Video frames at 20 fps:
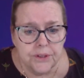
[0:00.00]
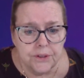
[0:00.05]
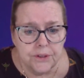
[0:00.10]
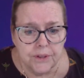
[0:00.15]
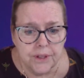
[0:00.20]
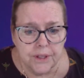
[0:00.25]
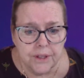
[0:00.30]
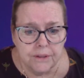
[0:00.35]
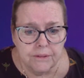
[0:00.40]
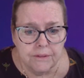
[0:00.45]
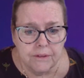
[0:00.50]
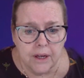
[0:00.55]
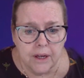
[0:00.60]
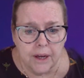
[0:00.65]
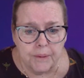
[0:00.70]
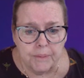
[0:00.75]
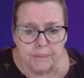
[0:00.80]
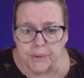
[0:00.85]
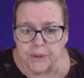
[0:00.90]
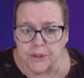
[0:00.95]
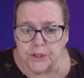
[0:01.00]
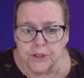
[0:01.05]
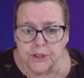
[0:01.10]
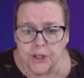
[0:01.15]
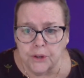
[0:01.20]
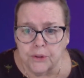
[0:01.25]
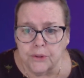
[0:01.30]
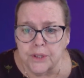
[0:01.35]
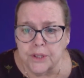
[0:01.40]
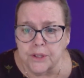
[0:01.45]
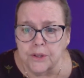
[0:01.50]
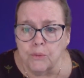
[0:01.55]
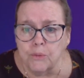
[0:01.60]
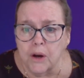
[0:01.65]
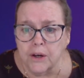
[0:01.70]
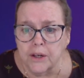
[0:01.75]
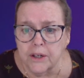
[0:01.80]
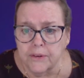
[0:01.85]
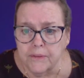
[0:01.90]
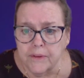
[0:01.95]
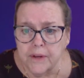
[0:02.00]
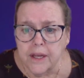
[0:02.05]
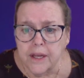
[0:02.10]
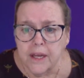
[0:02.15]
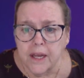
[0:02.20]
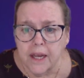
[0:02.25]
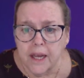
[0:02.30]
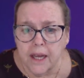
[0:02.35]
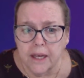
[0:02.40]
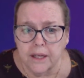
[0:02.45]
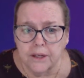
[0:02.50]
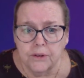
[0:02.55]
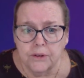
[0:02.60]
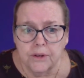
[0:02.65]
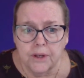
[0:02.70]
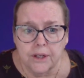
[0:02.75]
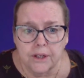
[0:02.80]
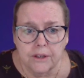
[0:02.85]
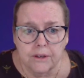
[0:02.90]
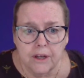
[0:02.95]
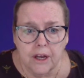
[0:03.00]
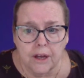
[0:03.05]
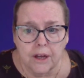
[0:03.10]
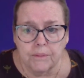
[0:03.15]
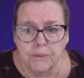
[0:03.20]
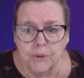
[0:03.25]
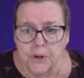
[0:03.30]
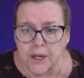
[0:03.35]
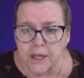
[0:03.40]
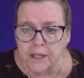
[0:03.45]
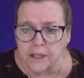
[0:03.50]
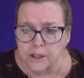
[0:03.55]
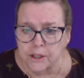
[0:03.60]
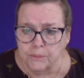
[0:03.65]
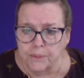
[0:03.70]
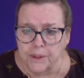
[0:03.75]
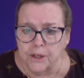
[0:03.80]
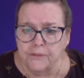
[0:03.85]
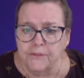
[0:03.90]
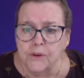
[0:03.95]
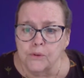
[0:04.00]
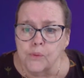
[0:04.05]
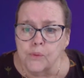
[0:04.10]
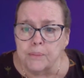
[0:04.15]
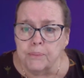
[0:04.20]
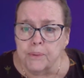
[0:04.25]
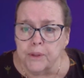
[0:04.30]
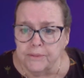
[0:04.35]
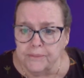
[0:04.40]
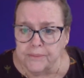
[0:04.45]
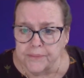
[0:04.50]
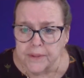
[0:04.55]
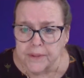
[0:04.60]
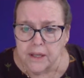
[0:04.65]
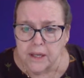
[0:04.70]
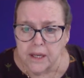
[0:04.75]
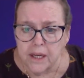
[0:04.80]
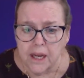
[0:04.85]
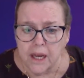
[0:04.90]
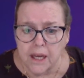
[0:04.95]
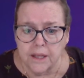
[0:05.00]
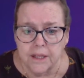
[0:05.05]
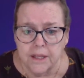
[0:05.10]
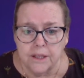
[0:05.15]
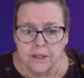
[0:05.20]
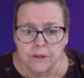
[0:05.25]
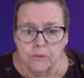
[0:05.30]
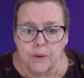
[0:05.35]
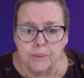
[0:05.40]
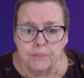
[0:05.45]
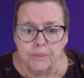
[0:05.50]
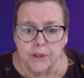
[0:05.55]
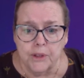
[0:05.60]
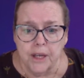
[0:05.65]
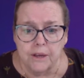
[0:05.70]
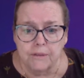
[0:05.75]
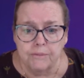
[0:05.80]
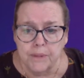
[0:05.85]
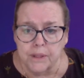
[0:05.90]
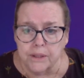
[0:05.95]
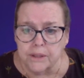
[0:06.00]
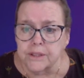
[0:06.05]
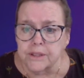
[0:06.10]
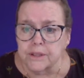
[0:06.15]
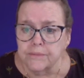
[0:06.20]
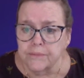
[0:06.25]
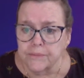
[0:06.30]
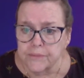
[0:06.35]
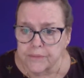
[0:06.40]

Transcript: You can put your toes in the water and you can create a little bit of a ripple, and then the ripple can build.